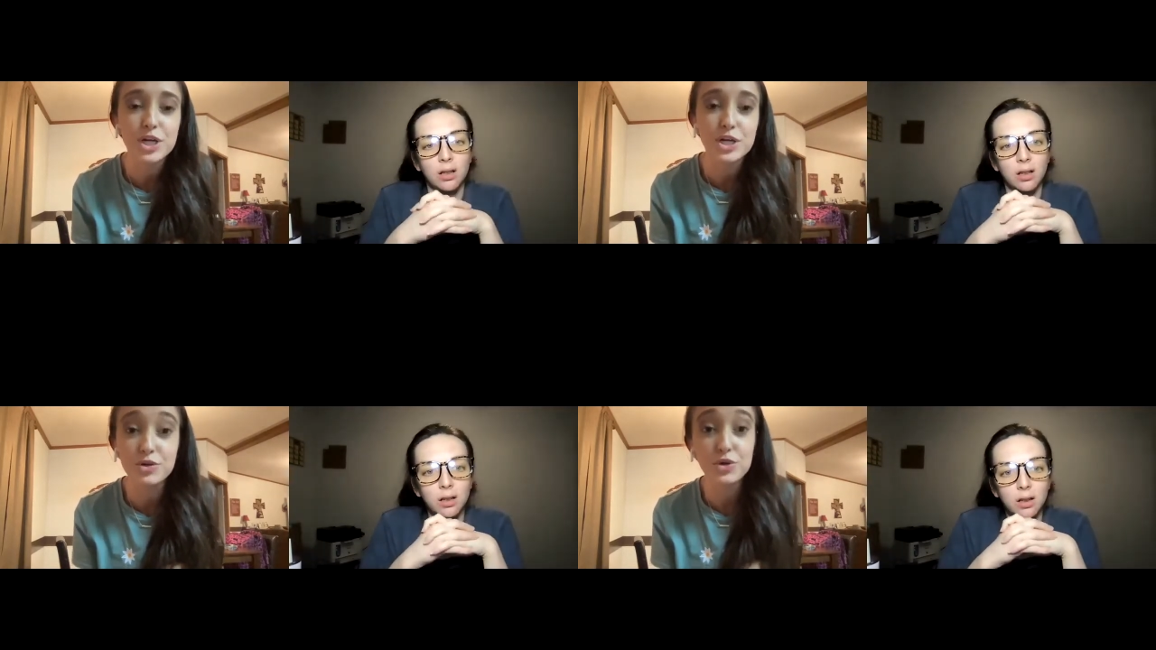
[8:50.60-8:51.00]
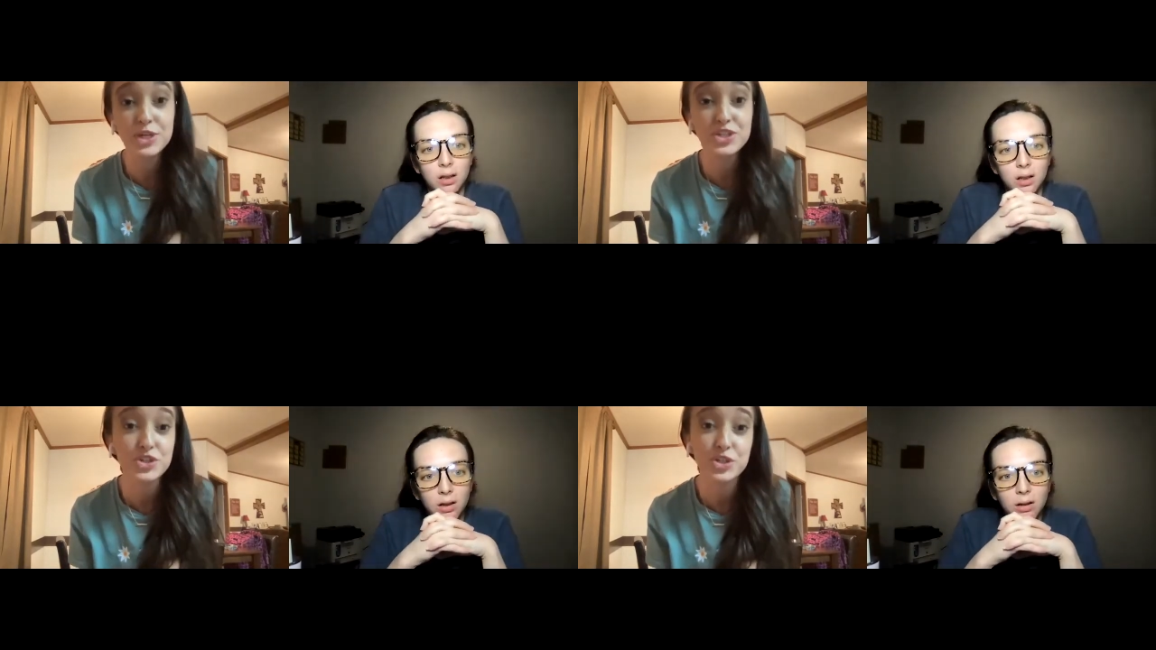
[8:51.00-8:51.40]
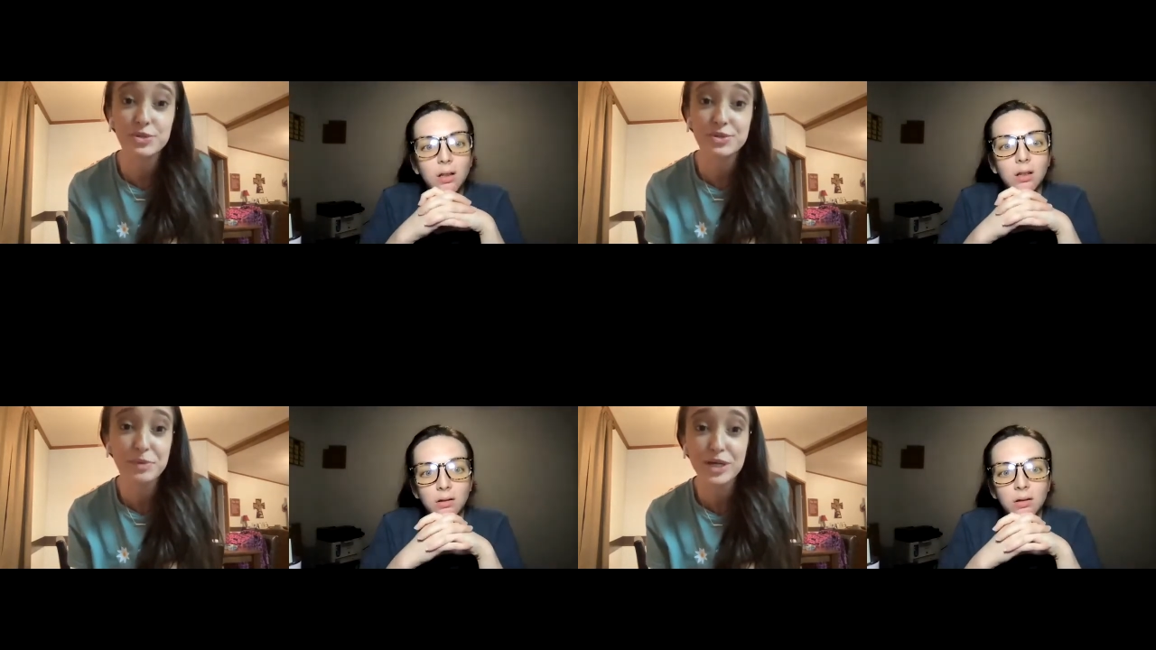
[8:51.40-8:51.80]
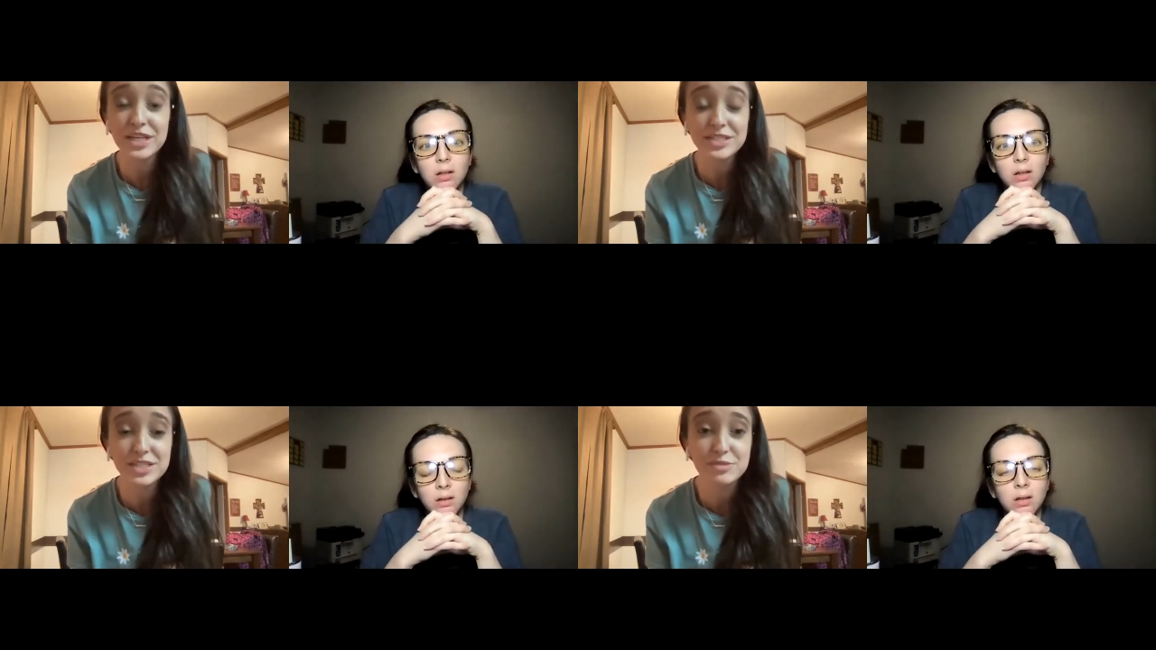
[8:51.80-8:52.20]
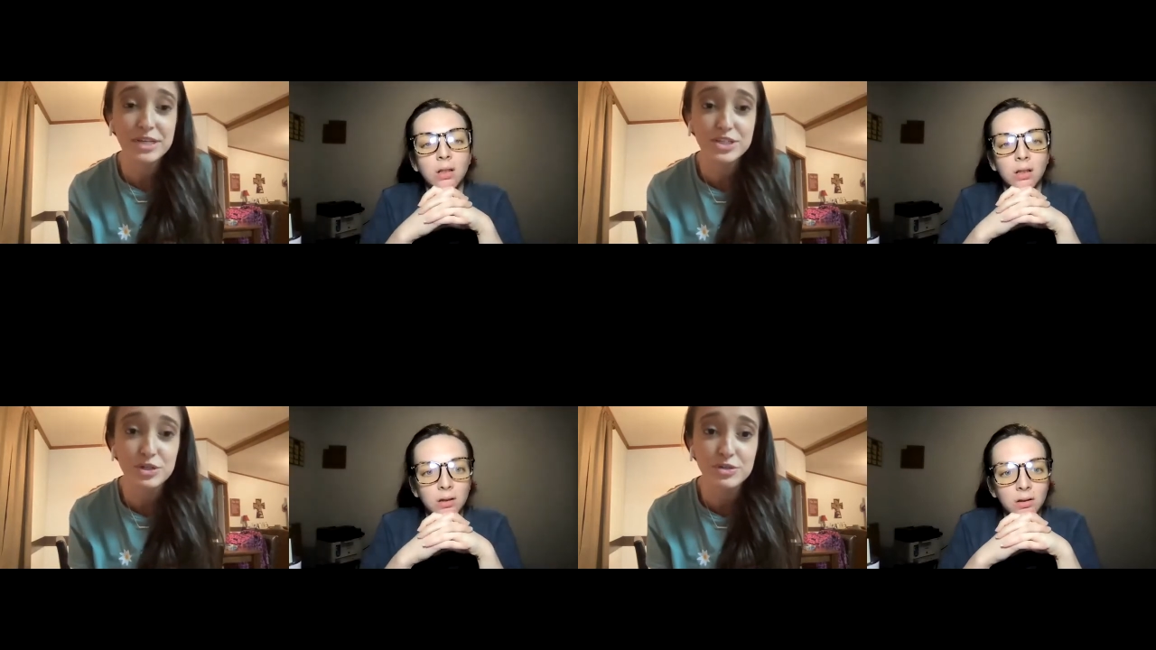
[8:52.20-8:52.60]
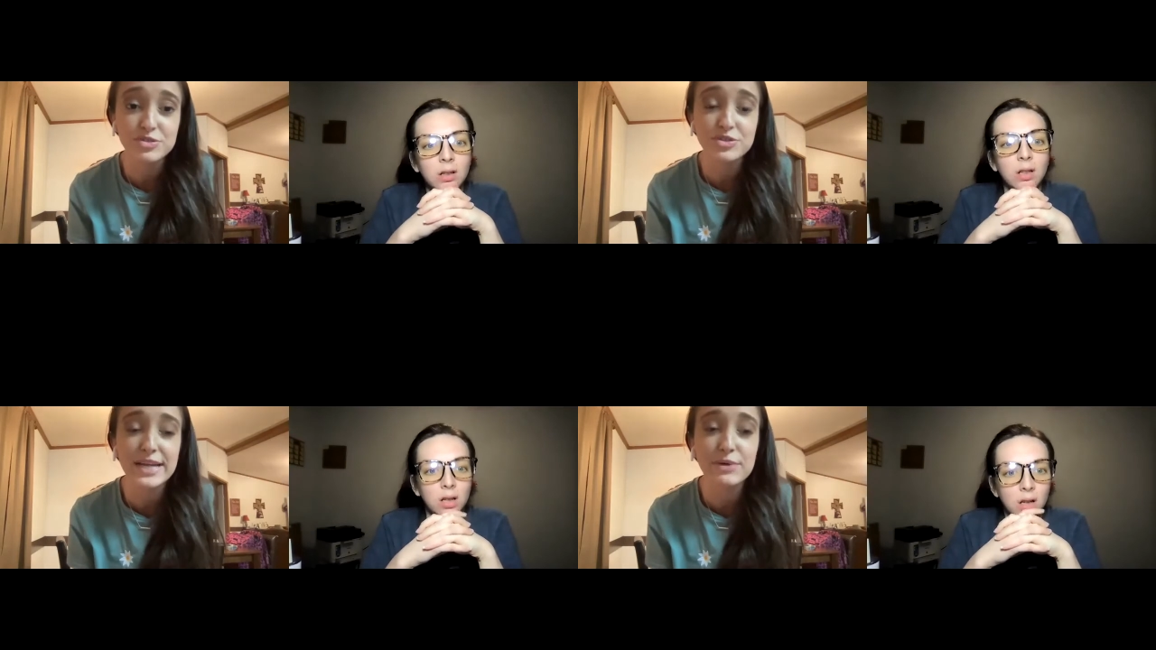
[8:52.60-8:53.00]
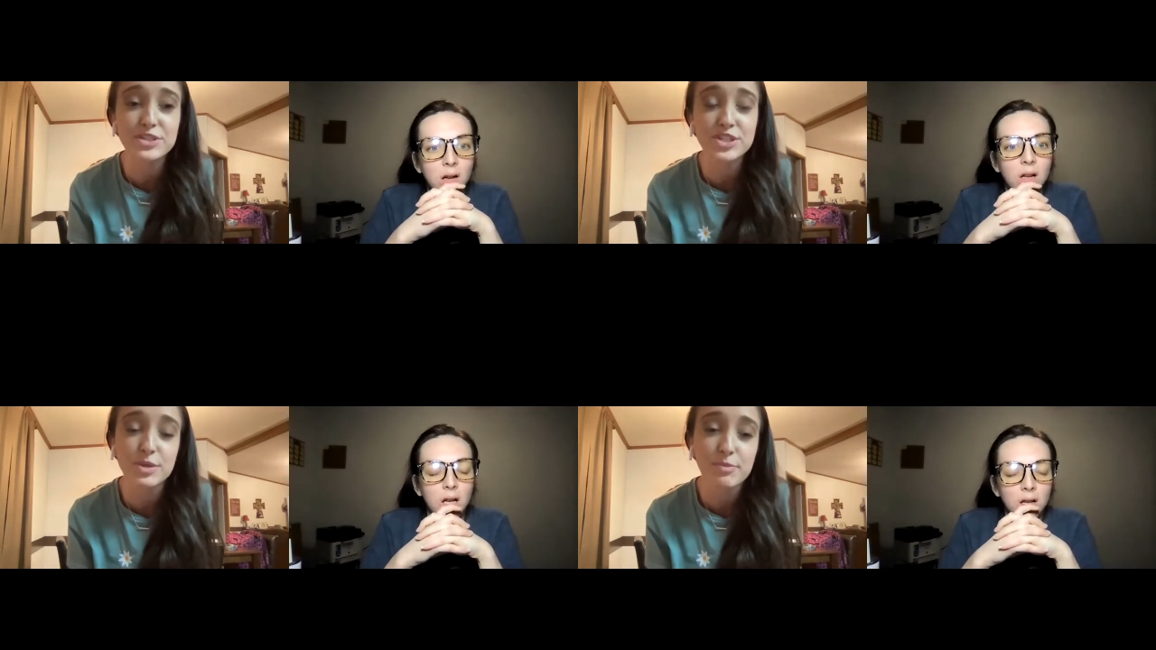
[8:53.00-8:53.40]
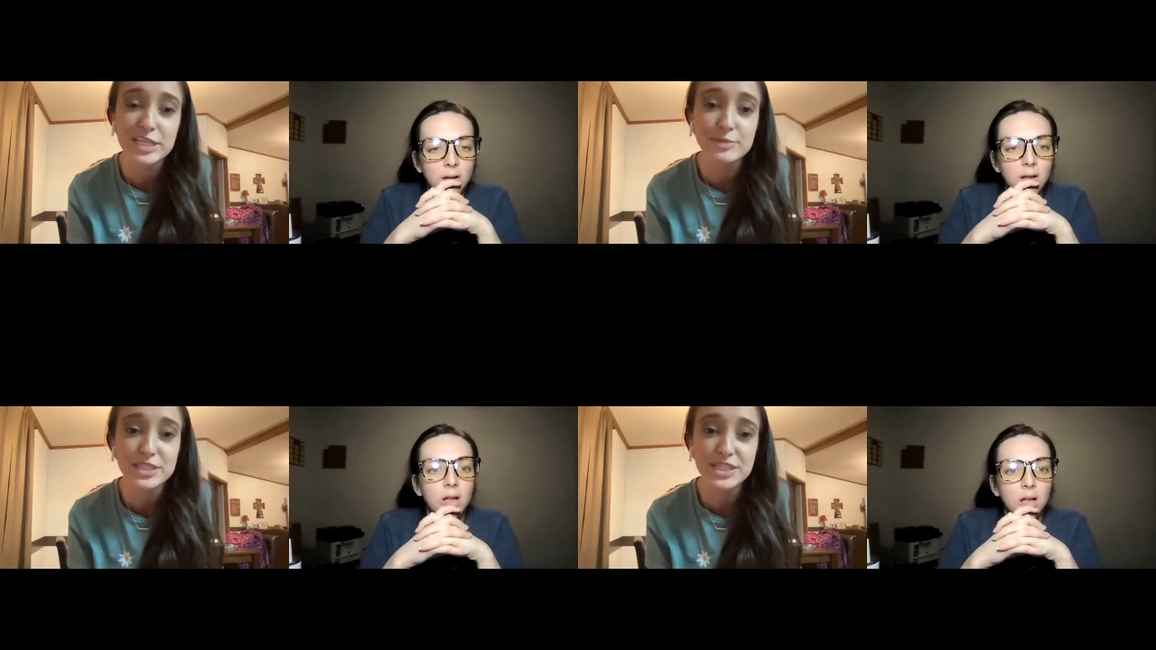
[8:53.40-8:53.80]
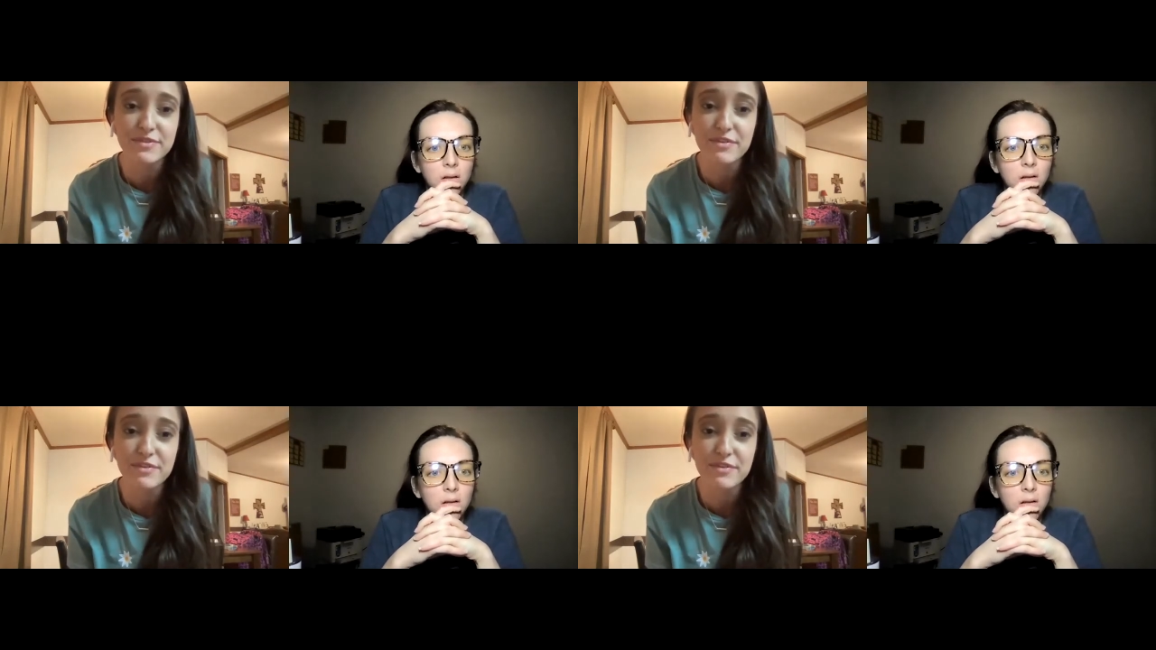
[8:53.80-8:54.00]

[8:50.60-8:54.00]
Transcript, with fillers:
Speaker 1: her question the podcast is based around is like what's the best piece of